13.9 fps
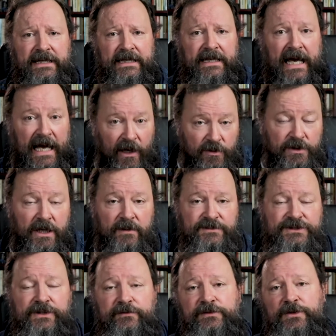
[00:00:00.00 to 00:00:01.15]
the
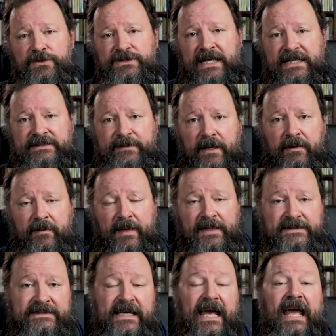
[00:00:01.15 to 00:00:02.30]
outcomes of those
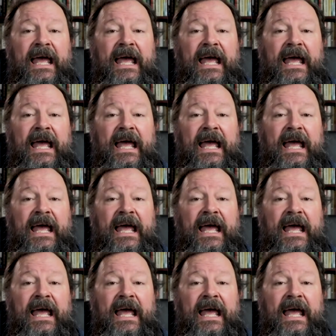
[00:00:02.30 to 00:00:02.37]
experiments